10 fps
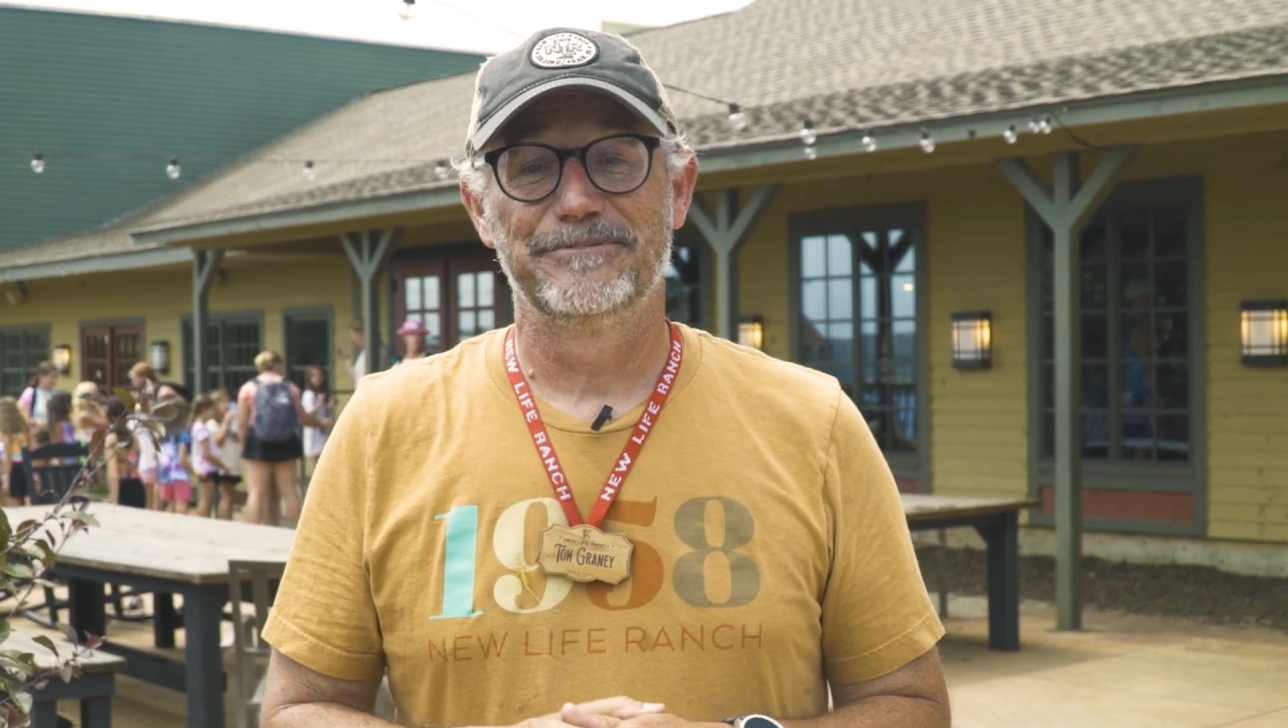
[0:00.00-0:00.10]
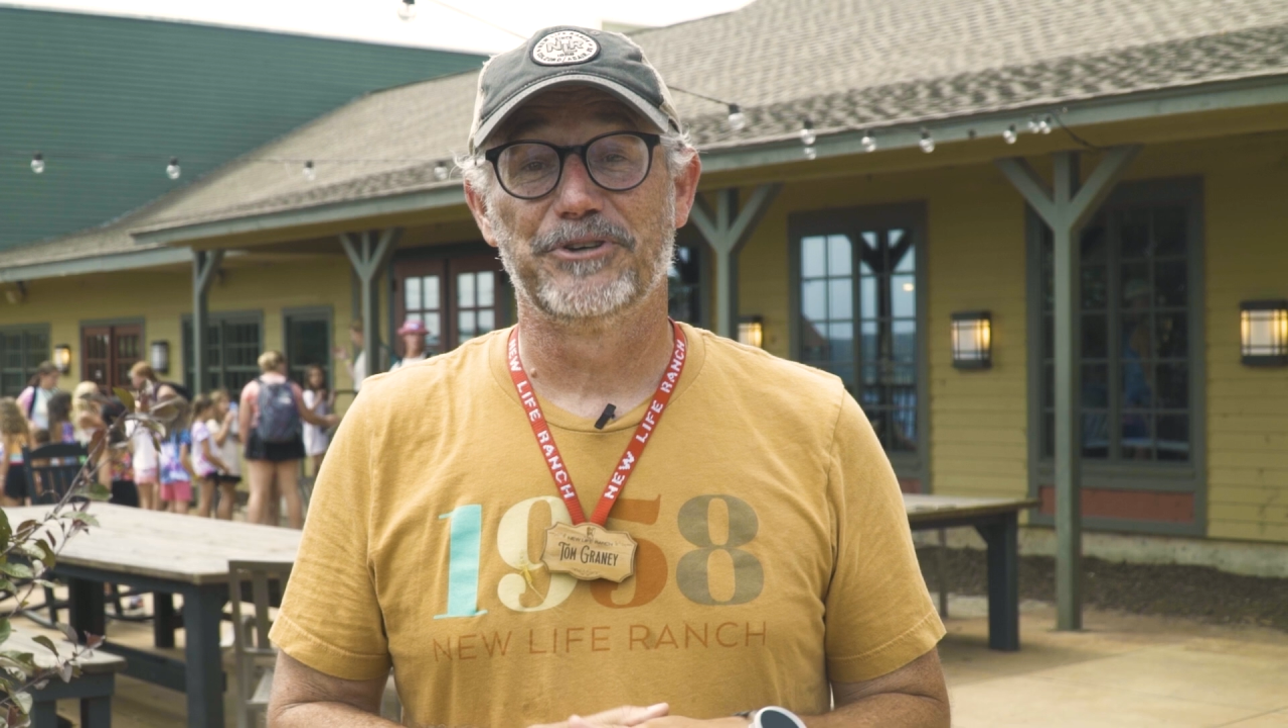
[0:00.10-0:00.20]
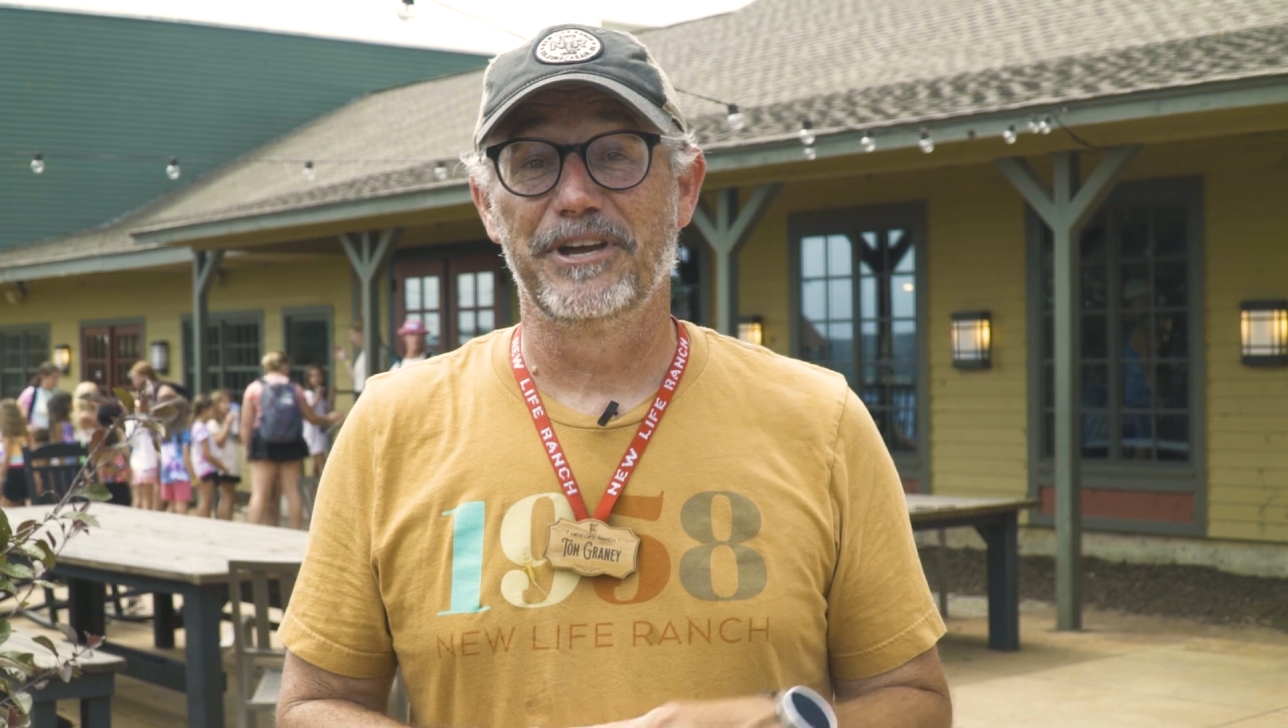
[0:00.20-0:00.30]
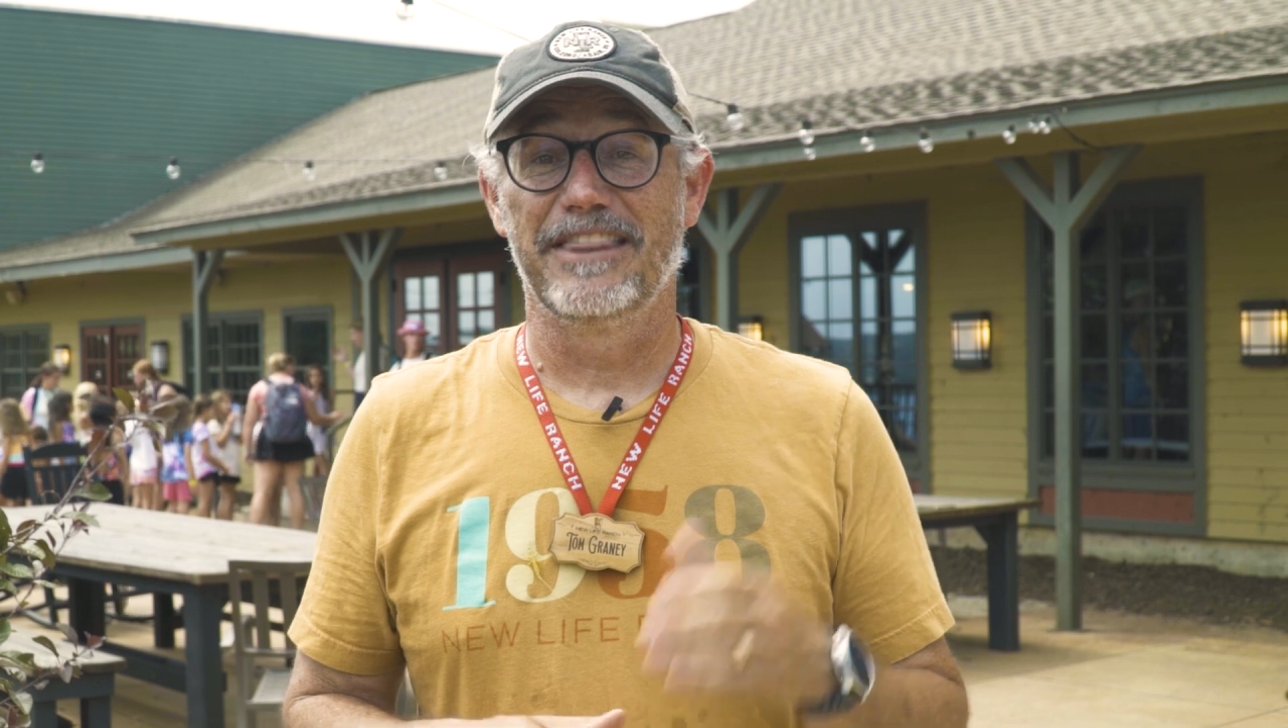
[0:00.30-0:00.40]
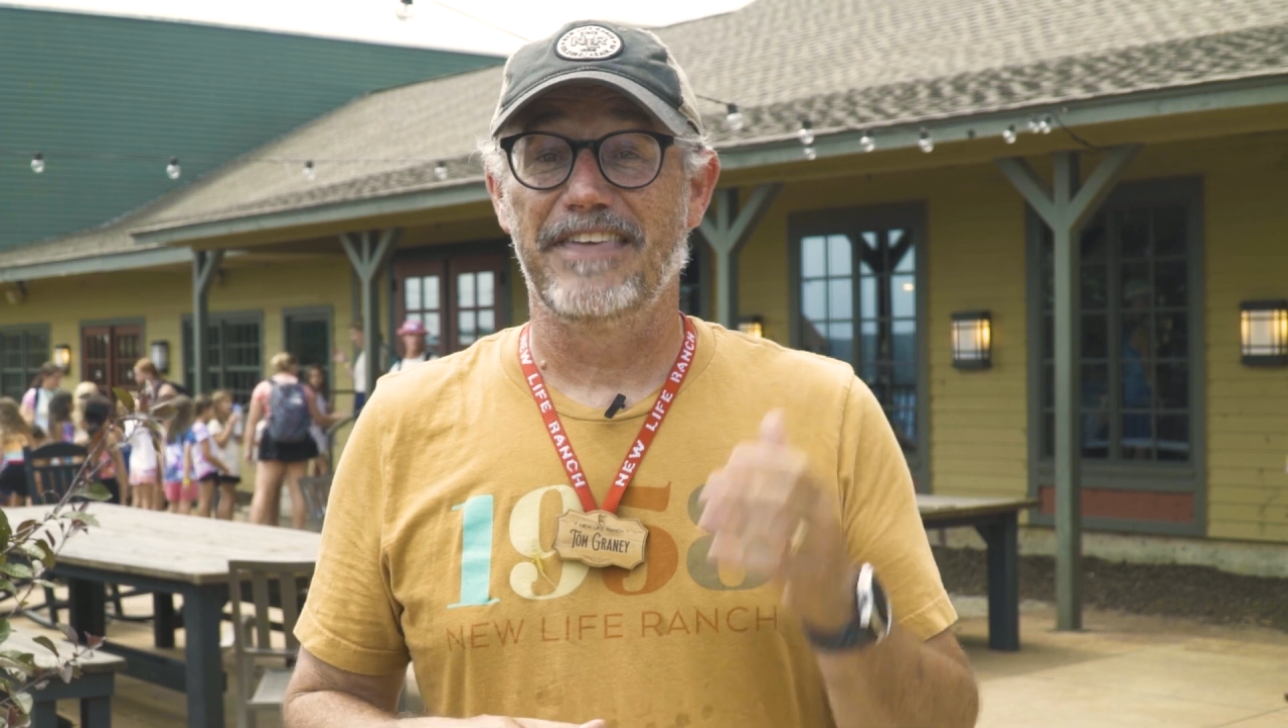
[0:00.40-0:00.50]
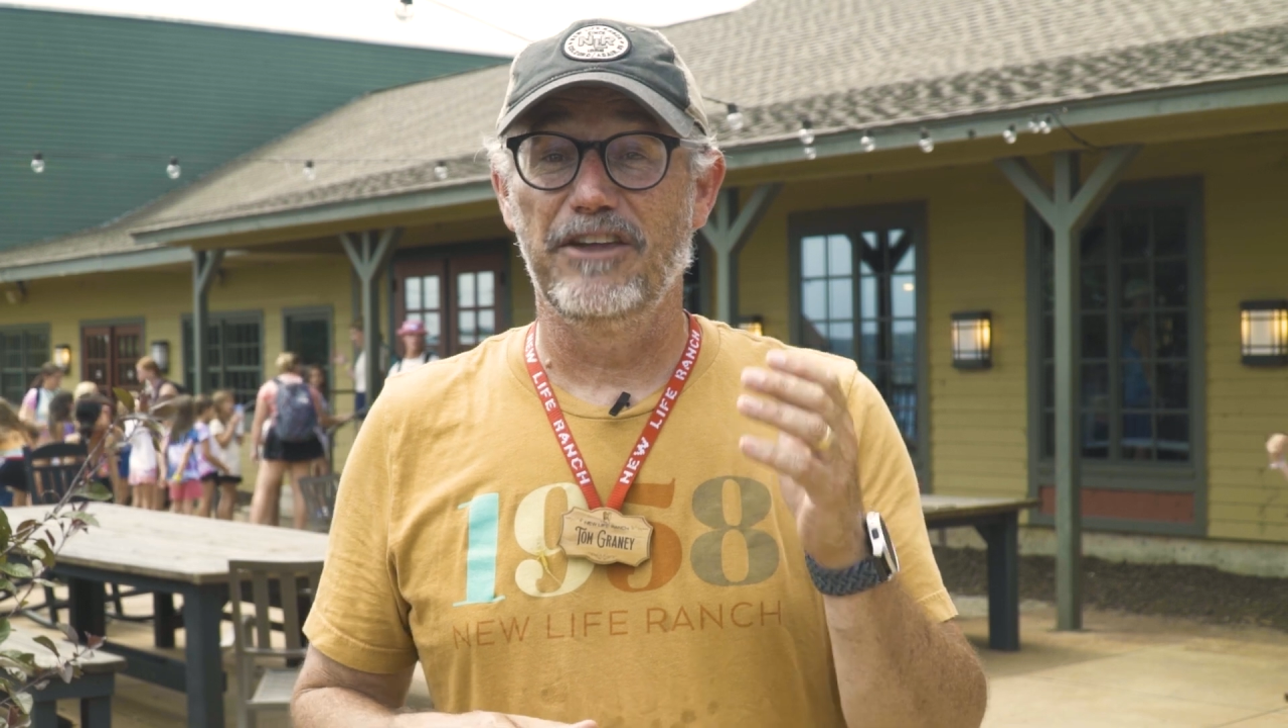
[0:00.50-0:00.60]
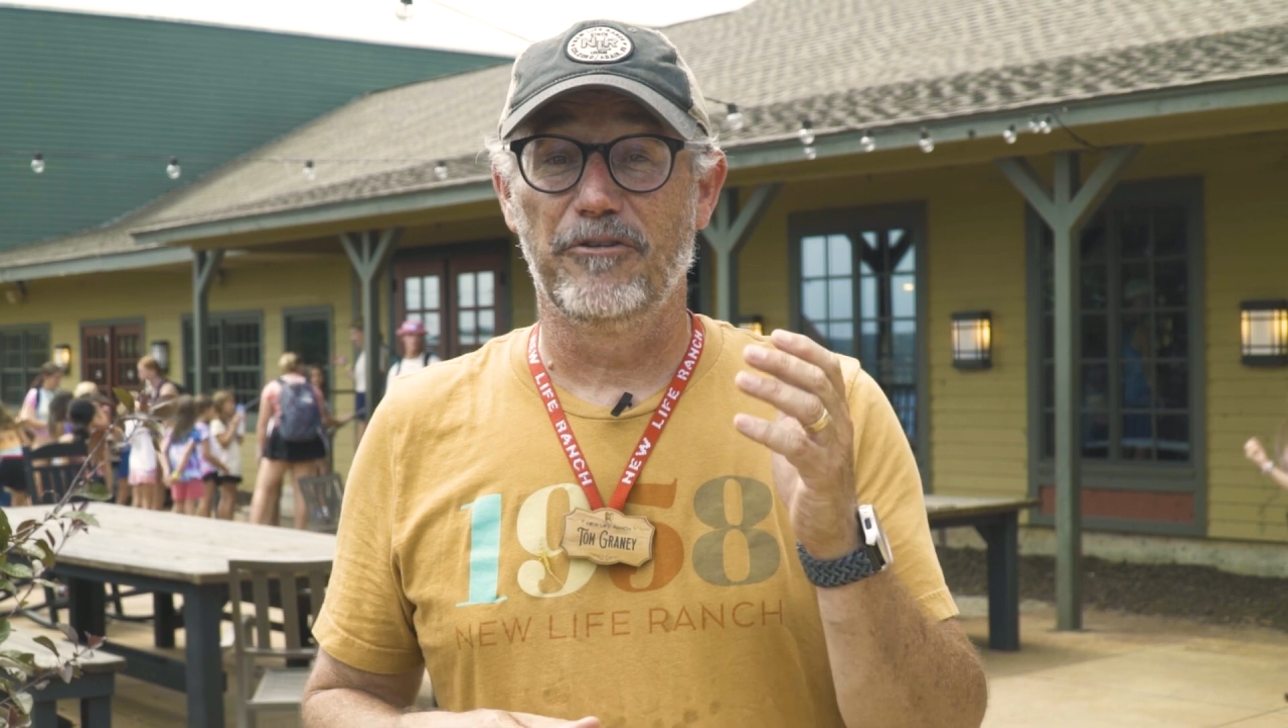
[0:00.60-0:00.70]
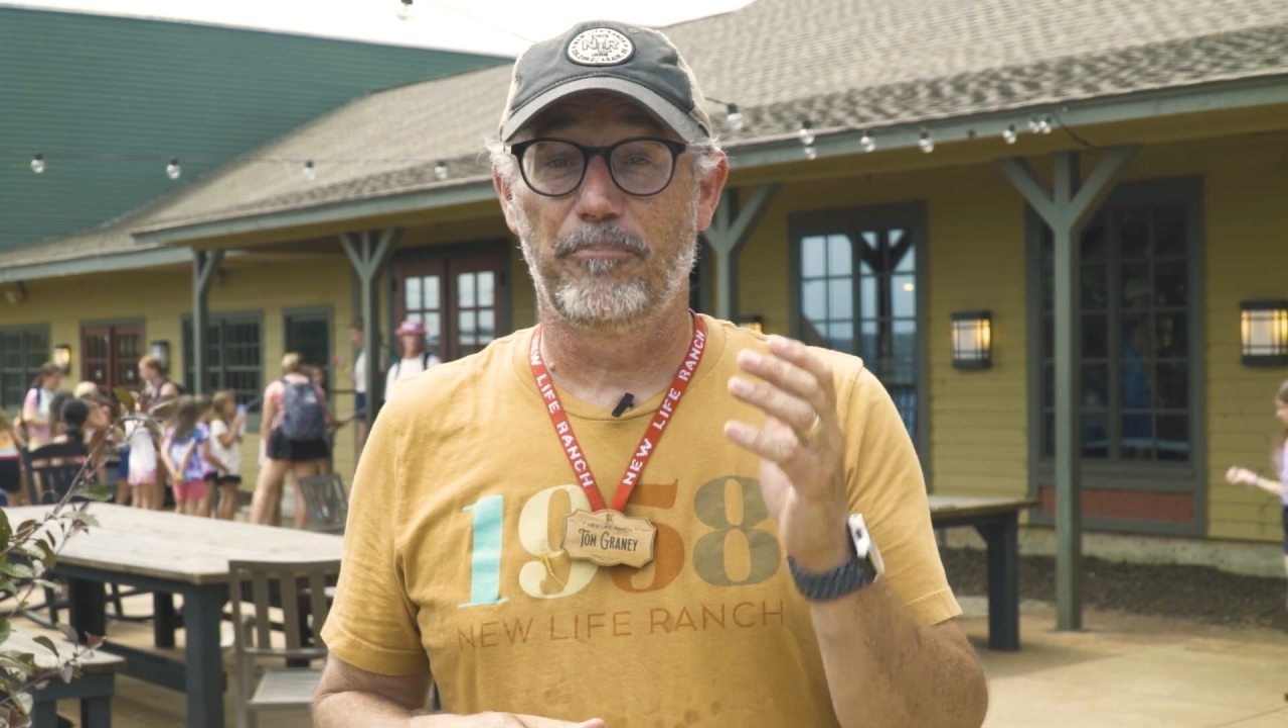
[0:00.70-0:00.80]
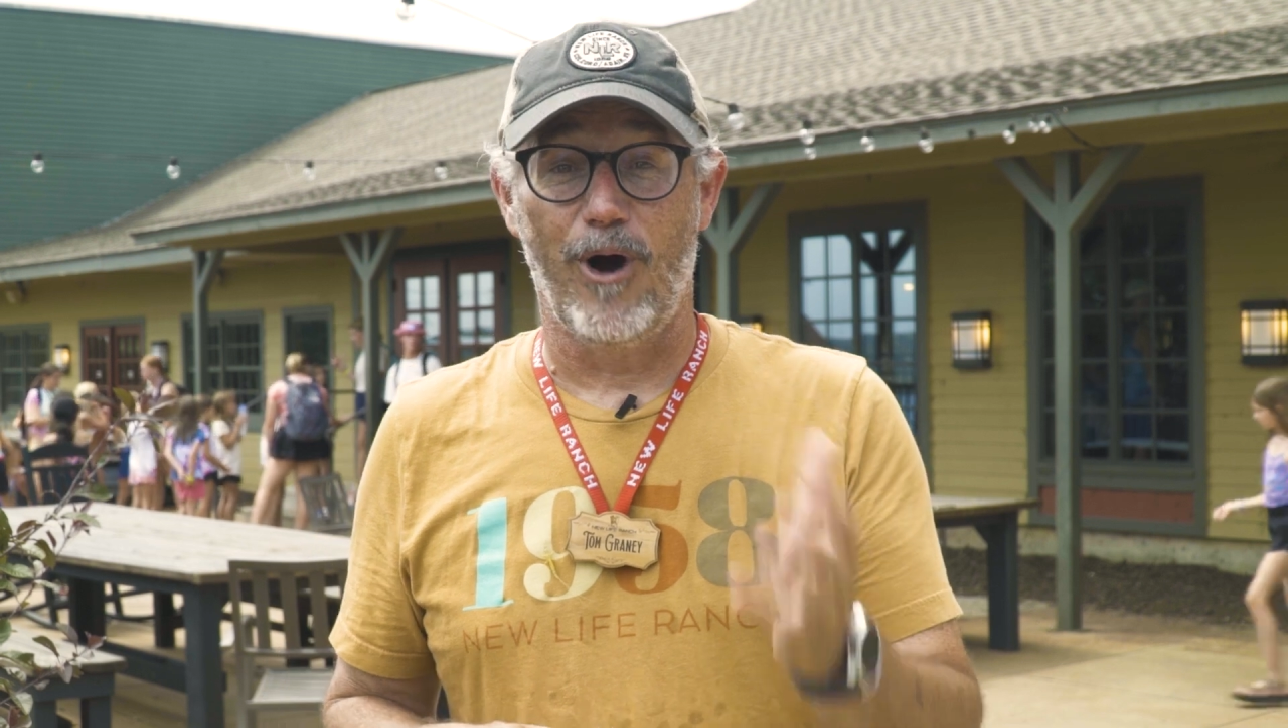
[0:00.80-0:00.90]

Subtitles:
So again, thank you for